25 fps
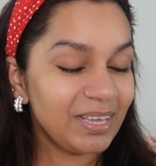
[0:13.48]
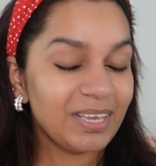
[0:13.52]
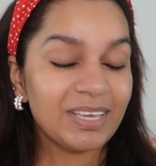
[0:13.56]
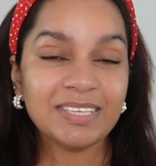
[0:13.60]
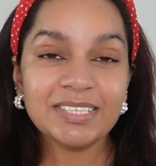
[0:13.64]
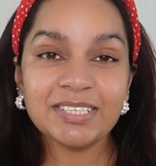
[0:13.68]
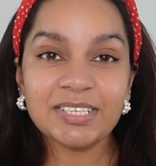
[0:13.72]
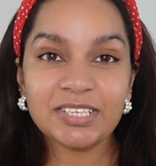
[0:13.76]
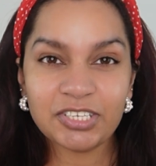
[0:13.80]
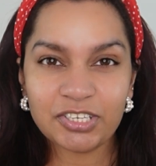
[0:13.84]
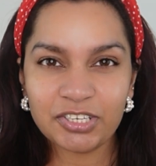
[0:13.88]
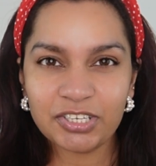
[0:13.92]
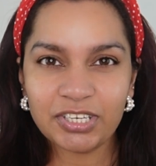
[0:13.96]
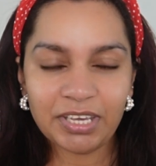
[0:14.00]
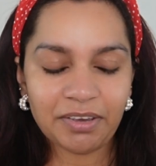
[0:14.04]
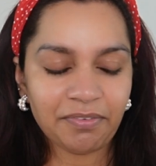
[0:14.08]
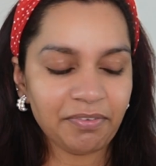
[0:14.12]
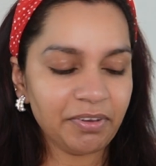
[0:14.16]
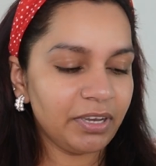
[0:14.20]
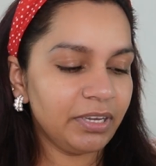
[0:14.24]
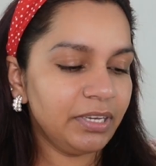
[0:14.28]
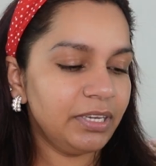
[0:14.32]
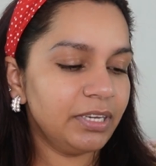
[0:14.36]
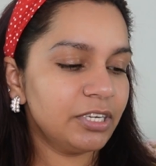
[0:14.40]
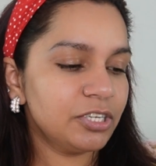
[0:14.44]
So today we
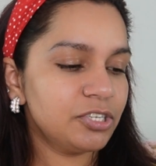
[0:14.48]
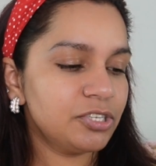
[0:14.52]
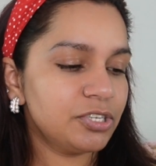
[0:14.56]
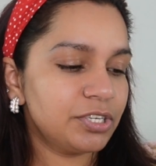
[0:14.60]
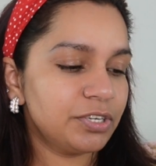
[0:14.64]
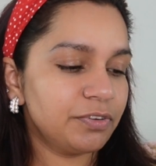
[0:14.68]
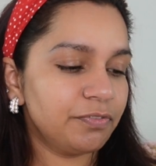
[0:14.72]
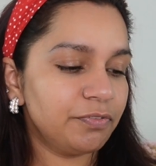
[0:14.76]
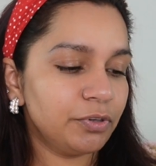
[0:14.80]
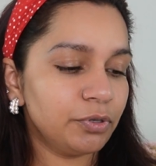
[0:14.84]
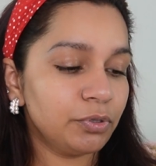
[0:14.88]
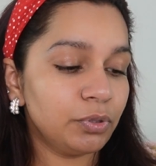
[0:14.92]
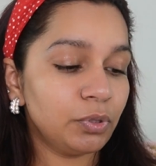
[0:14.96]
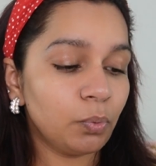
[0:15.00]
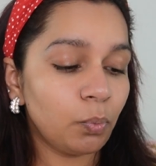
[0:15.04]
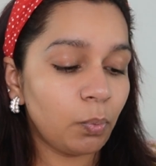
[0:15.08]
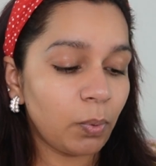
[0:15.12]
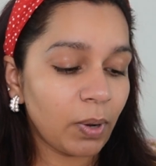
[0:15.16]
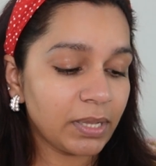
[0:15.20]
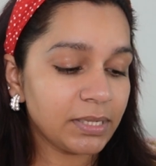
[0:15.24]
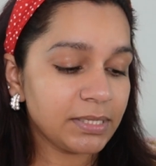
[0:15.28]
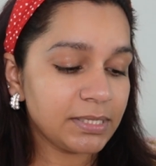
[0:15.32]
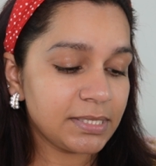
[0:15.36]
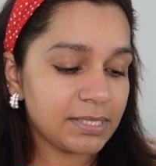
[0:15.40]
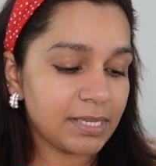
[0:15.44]
are here to review the
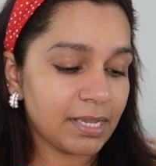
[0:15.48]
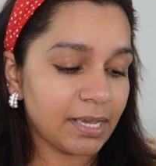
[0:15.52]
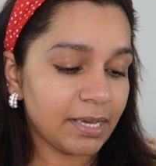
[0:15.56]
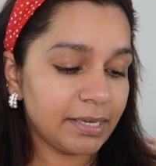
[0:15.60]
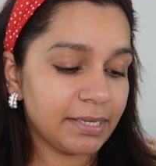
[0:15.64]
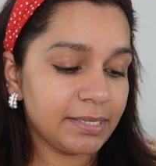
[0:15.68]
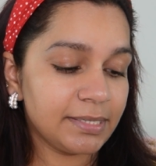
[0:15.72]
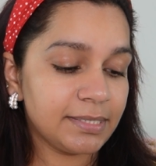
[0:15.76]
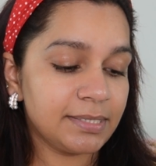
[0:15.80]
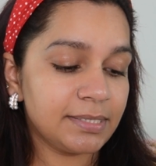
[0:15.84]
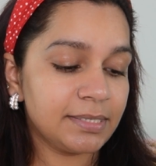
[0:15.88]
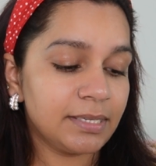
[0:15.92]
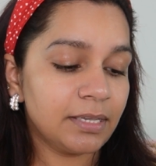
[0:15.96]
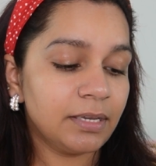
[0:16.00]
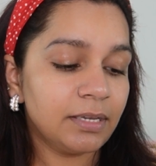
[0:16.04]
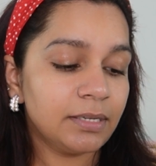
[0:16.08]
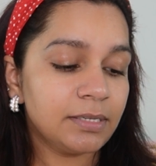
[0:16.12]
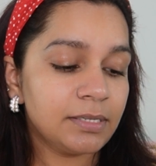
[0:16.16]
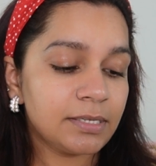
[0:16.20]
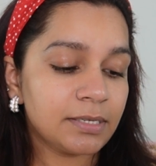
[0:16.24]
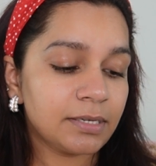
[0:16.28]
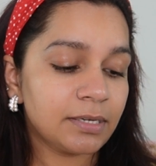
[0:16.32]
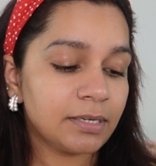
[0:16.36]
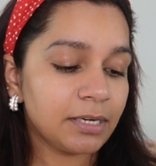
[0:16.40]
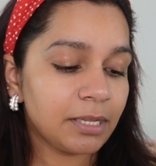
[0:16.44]
one size
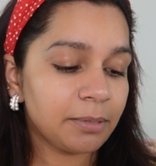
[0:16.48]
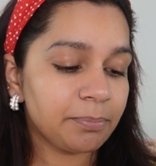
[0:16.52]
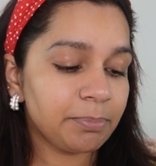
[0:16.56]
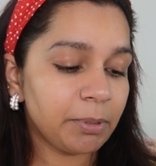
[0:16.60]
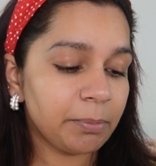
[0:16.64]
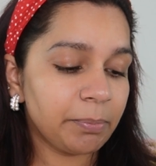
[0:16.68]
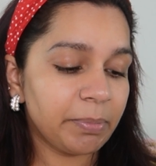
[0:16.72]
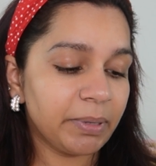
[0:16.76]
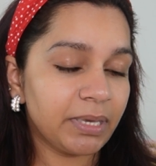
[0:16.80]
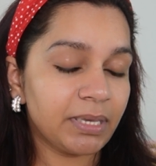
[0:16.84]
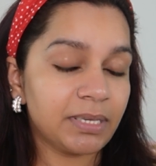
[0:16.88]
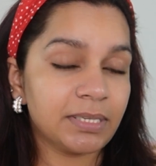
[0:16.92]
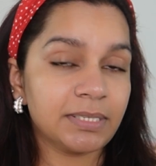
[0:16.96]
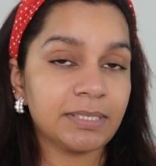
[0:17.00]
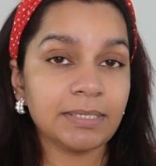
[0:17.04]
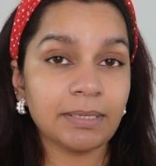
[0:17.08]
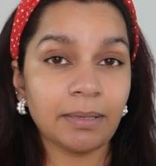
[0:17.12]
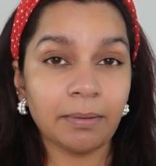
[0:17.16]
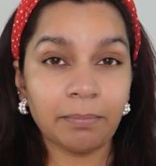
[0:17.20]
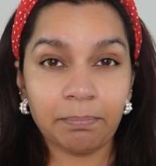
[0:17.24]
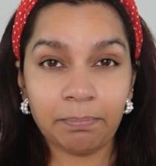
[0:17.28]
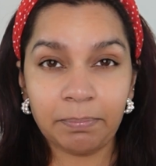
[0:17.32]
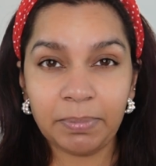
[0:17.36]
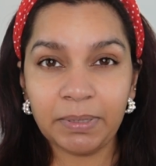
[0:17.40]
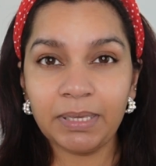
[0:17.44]
Turn Up the Base
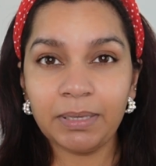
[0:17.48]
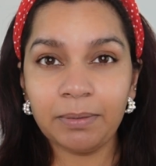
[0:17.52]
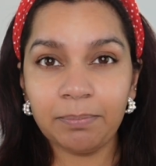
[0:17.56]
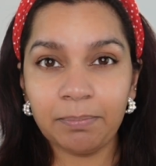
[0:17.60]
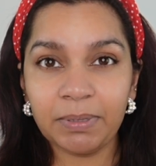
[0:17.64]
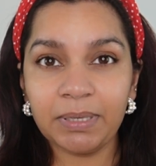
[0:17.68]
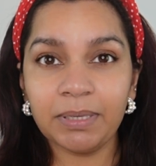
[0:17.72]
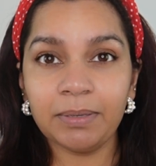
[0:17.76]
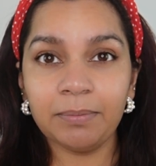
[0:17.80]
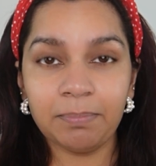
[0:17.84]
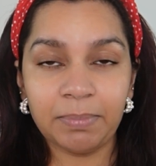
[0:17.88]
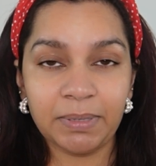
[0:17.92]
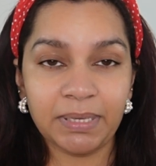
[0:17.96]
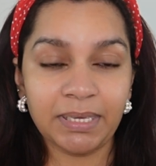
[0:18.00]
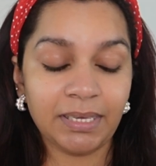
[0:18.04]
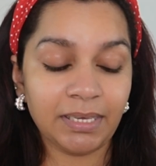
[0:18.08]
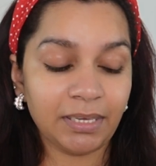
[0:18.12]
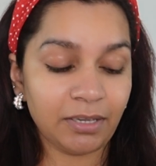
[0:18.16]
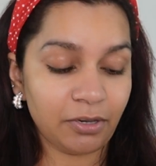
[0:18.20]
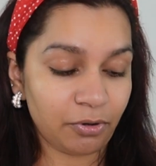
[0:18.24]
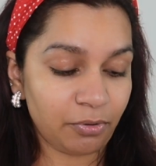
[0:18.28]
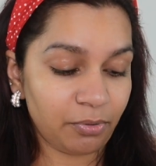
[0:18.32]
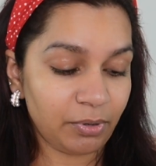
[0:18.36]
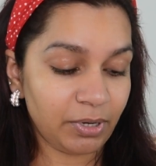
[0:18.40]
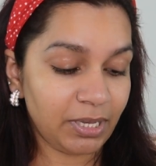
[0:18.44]
BBB
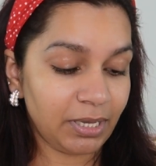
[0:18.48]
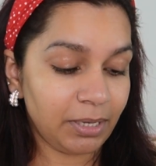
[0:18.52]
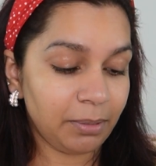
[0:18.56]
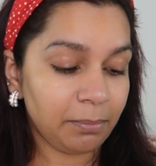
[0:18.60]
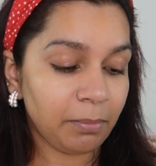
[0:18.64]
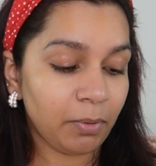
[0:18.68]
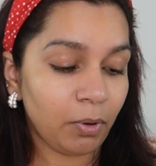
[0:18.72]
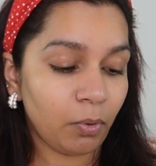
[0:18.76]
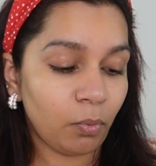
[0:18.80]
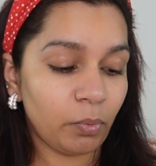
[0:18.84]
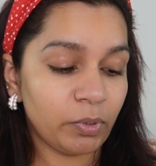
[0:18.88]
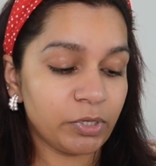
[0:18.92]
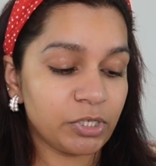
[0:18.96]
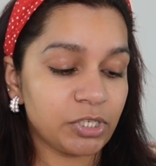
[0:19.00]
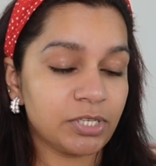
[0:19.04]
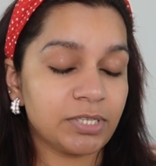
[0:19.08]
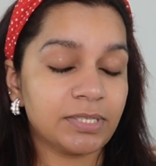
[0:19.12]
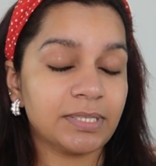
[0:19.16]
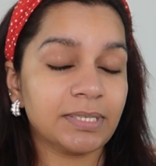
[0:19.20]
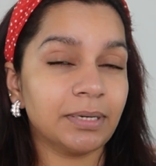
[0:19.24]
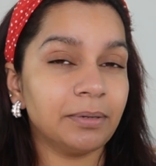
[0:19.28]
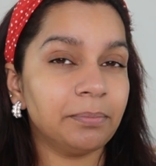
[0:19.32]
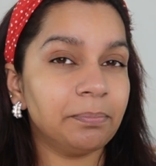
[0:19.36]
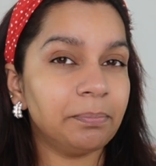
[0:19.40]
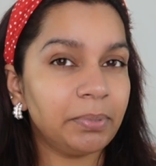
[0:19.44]
cream, which
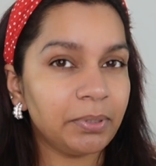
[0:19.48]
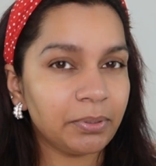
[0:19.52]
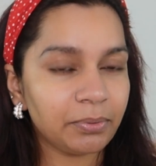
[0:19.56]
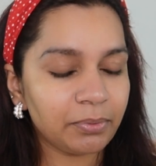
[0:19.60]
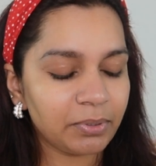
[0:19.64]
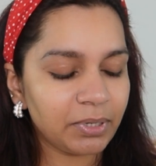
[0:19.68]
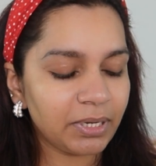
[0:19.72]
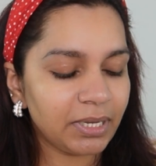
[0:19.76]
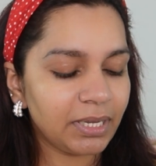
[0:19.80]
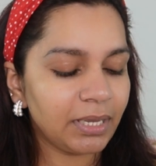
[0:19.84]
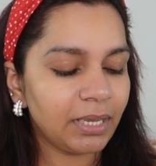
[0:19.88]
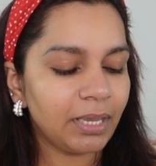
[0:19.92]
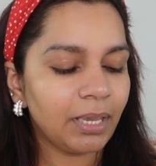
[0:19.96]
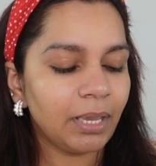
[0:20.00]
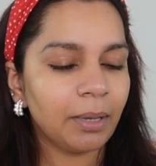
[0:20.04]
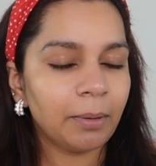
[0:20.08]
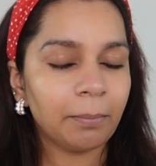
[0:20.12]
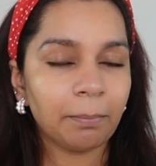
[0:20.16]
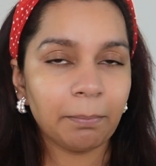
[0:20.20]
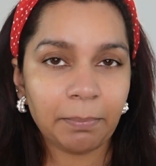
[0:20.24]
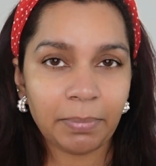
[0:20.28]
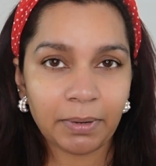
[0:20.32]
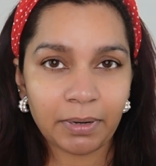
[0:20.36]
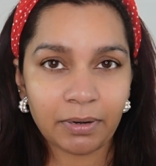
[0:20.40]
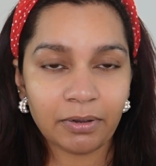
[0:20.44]
is a beauty
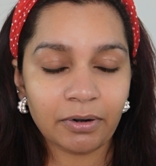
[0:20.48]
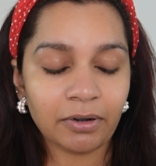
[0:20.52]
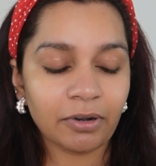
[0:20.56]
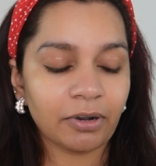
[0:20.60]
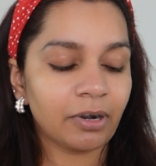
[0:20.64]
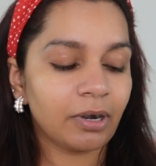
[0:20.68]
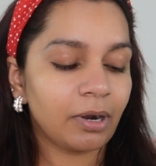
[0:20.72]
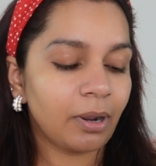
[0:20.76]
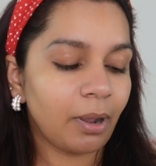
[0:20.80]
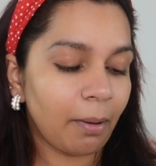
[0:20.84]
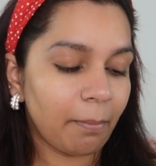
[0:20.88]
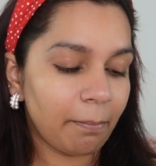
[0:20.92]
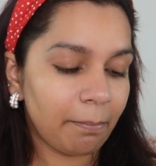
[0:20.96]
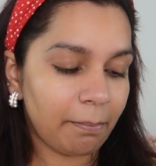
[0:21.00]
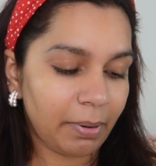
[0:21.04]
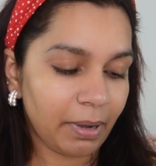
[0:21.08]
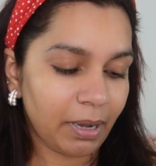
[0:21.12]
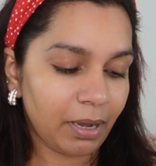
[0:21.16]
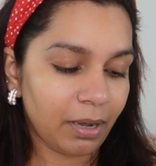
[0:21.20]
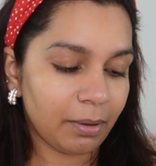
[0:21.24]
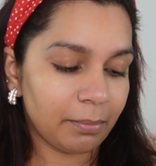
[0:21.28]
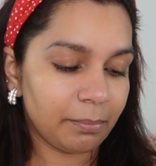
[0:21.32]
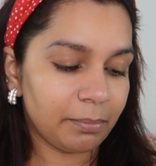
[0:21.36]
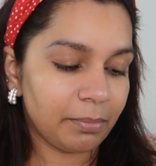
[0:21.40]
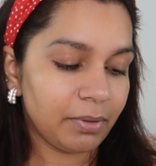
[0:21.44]
blur
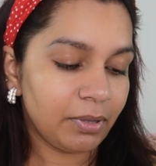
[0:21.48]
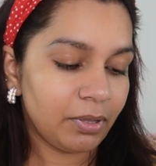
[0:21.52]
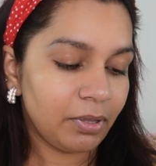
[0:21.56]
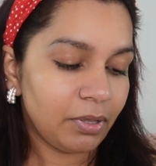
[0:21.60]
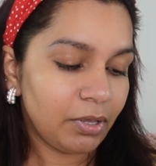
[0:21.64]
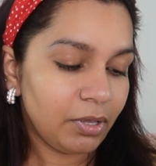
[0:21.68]
balm.